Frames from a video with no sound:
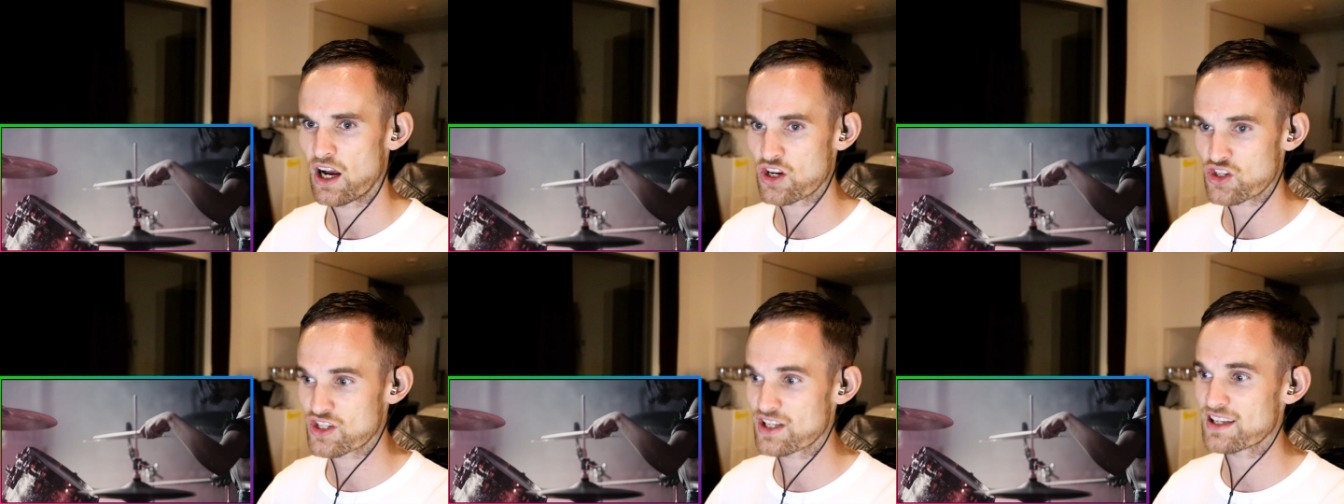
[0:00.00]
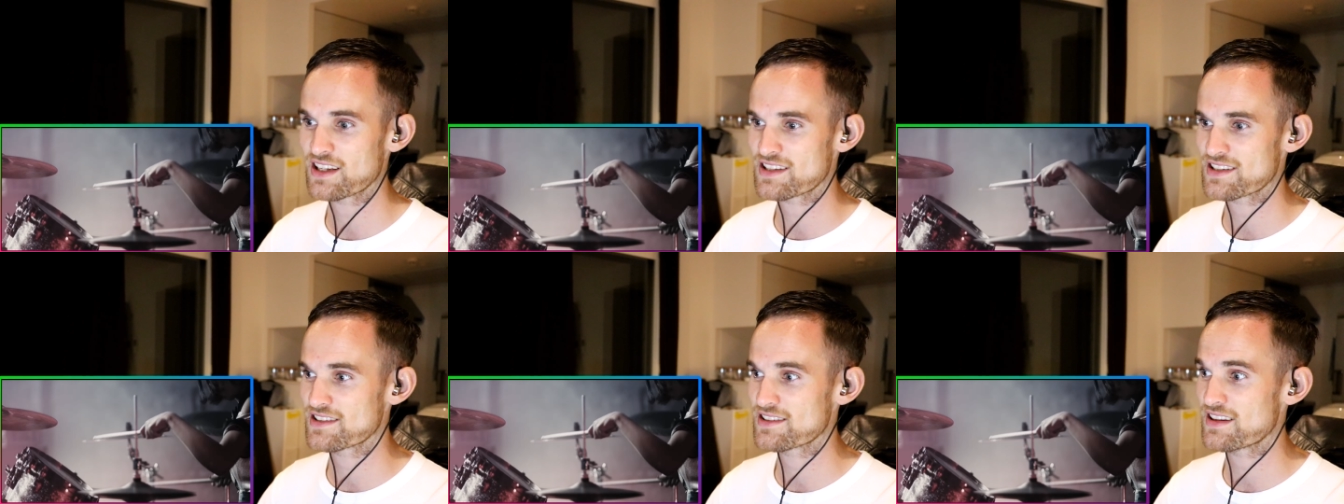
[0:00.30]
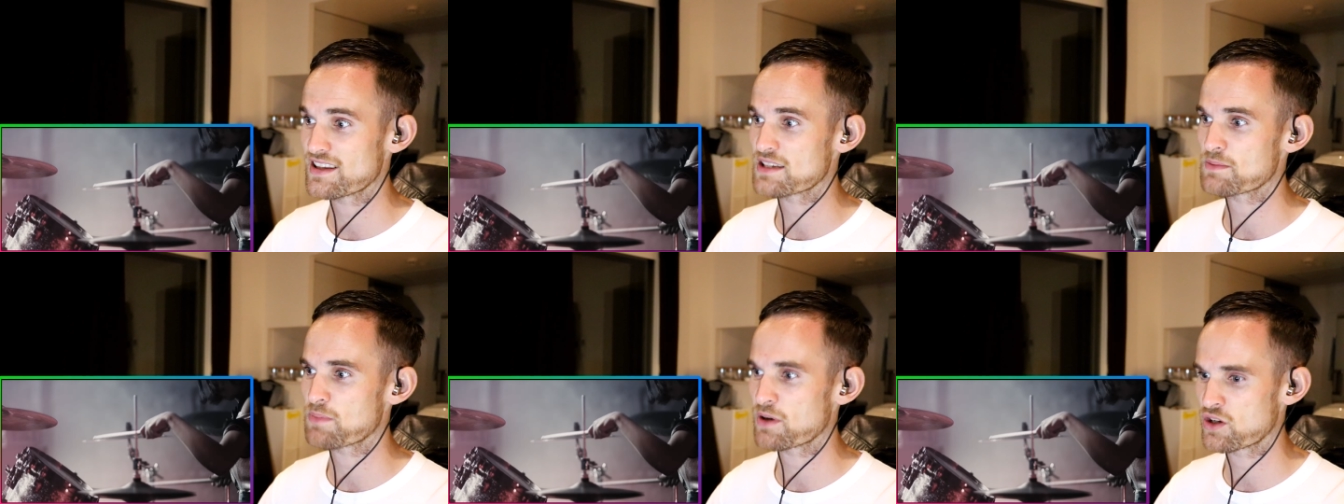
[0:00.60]
I should listen
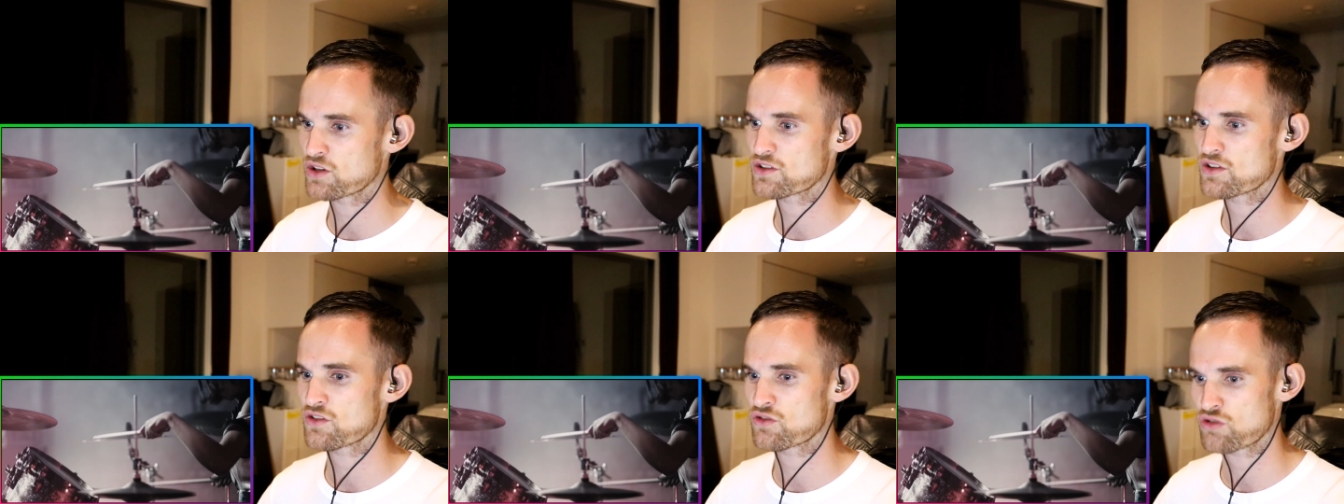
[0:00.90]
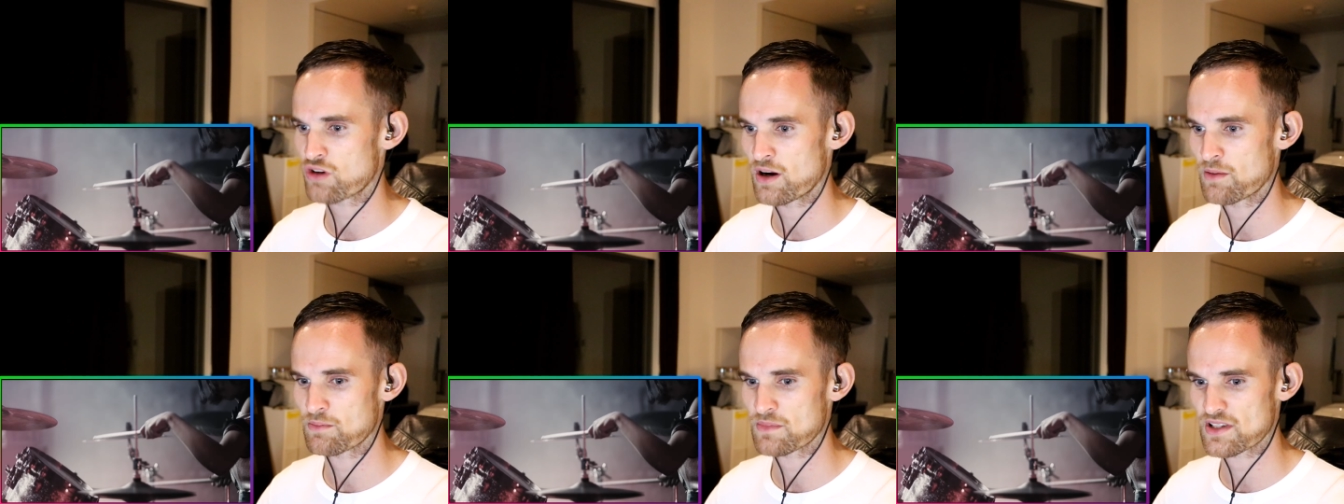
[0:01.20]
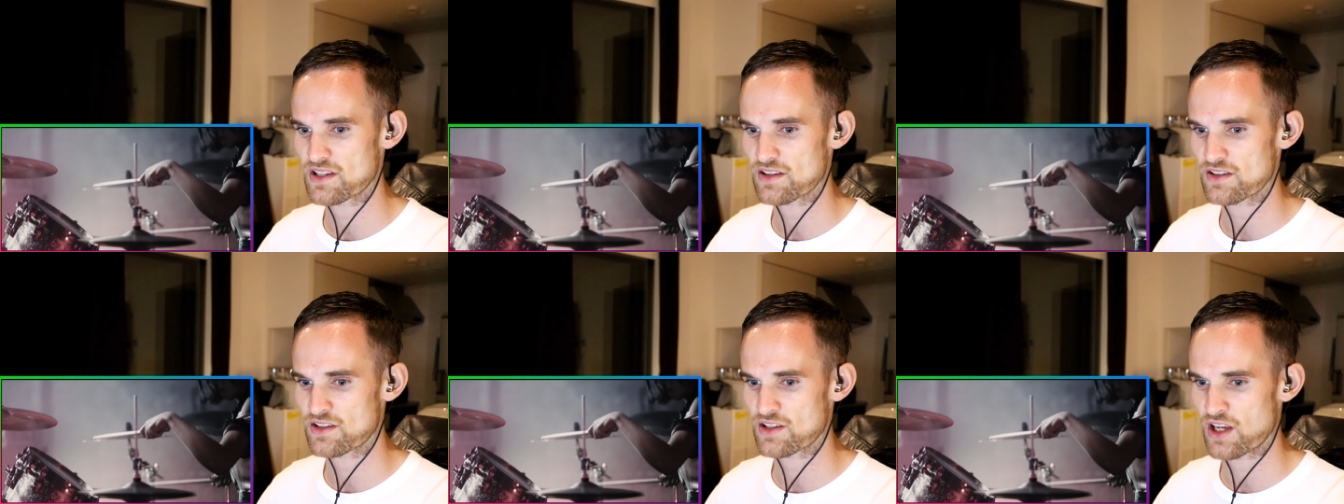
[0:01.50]
to this because of the
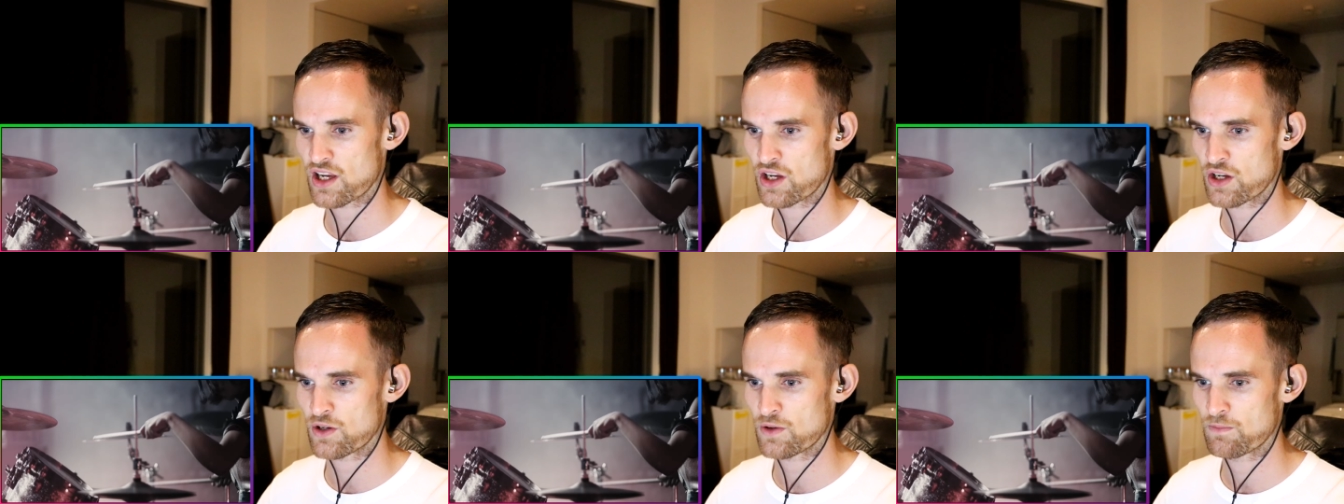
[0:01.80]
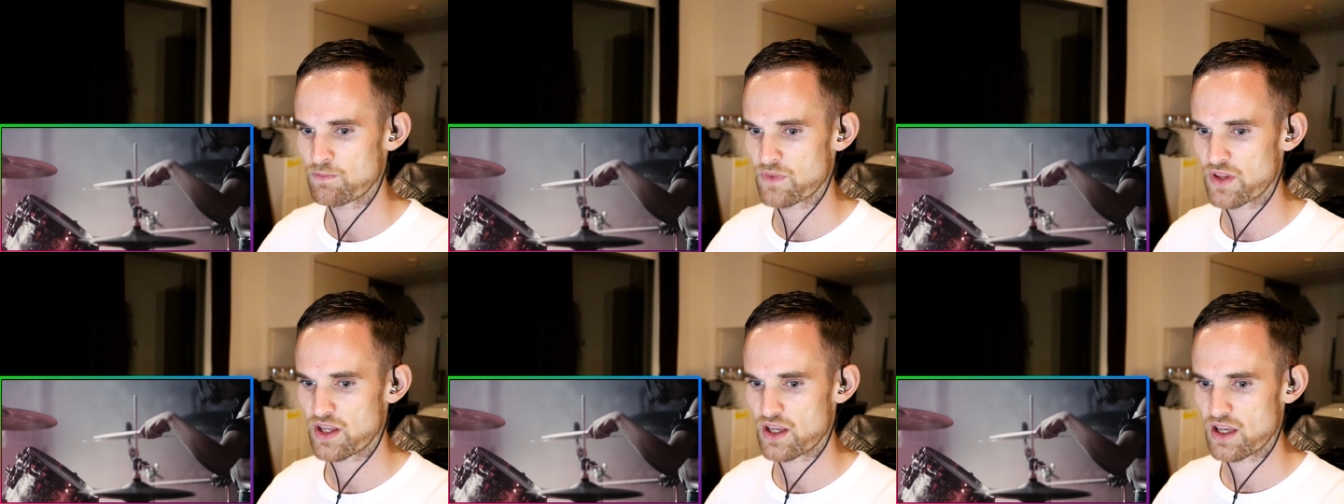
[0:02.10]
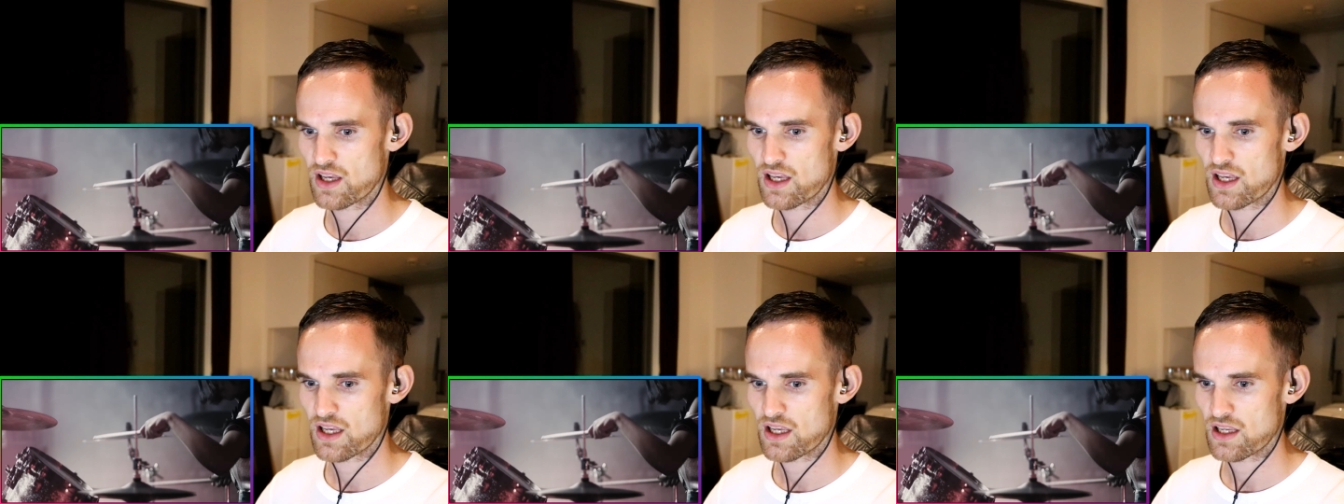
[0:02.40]
drums so
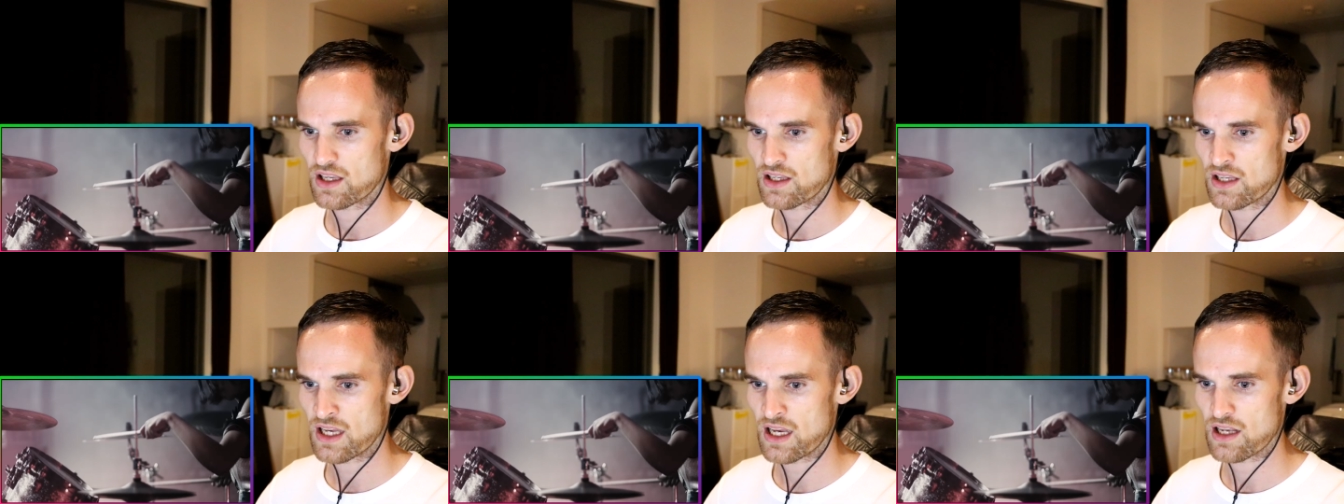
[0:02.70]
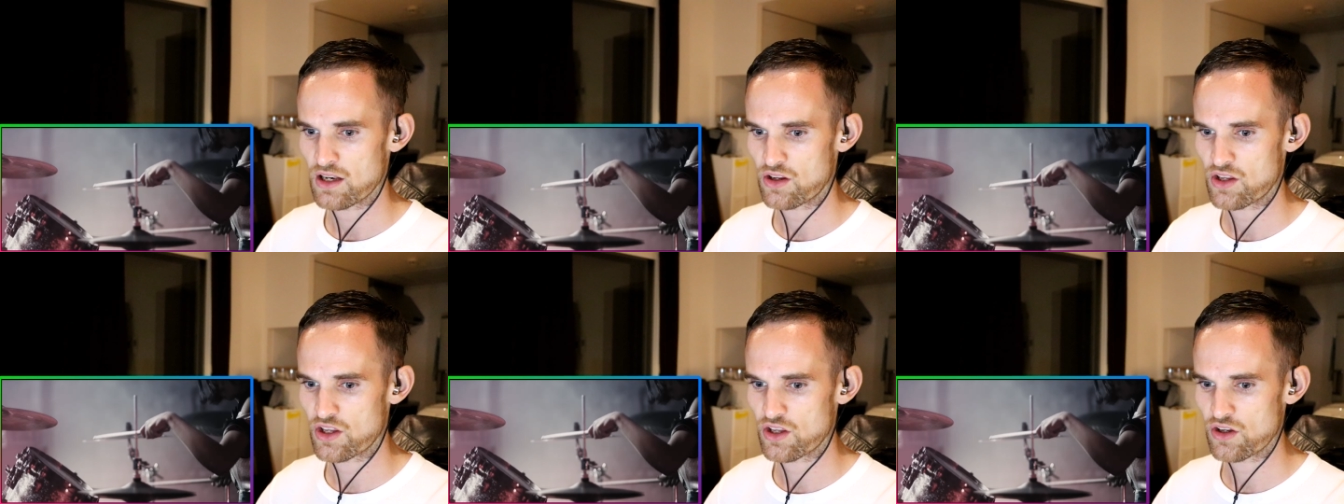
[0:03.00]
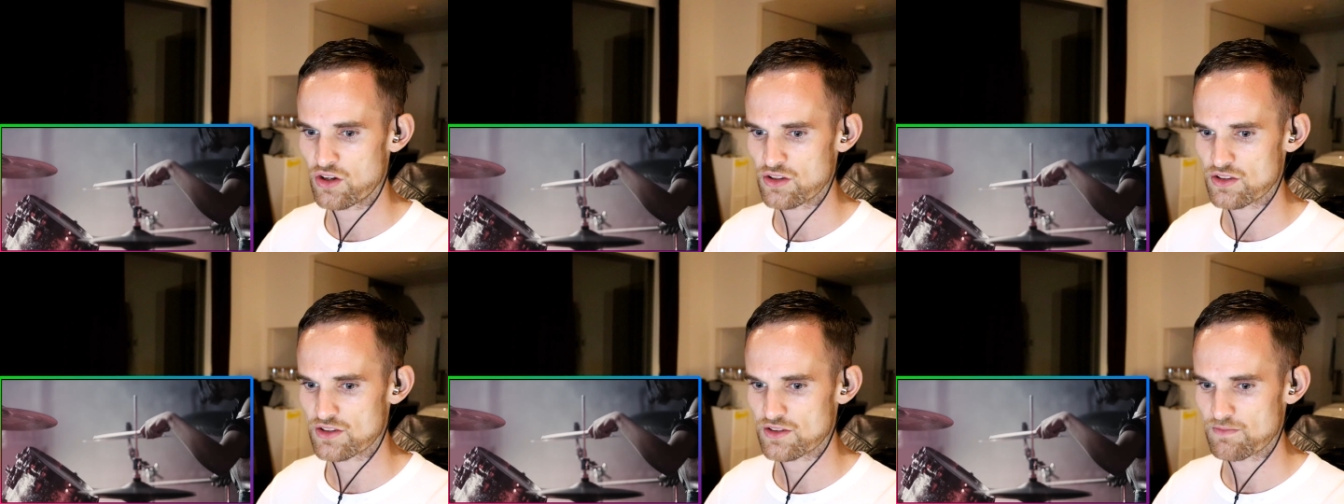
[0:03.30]
yeah looking
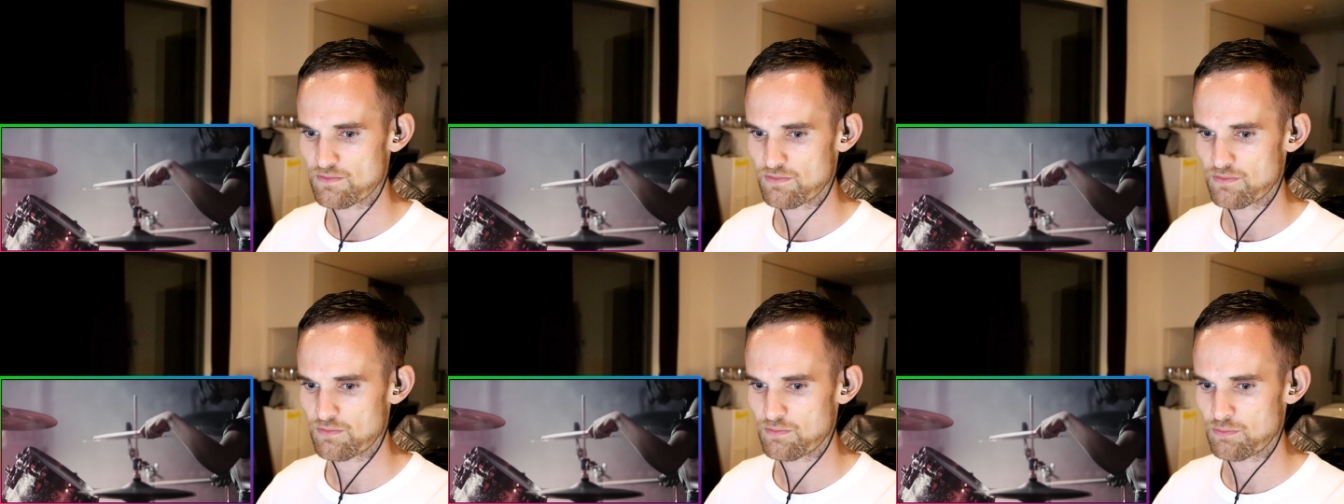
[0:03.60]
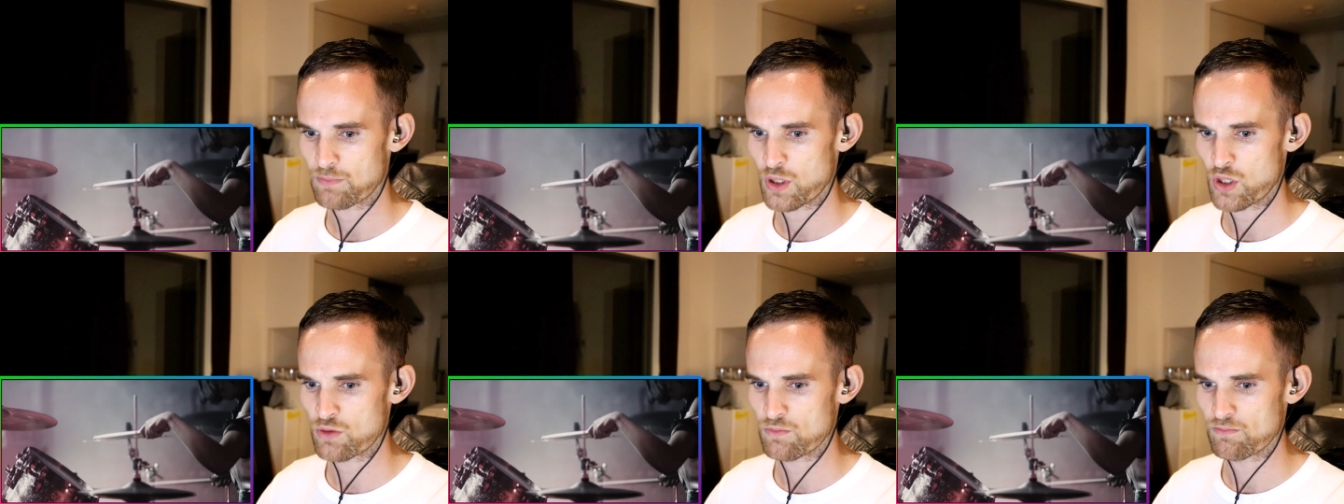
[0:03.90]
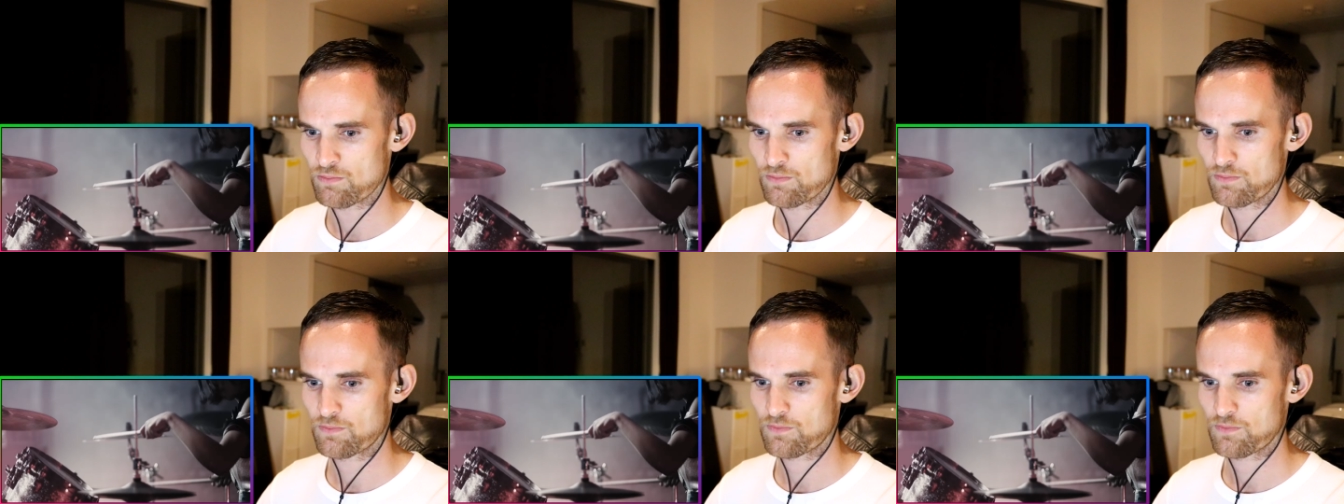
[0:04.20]
good. Boom.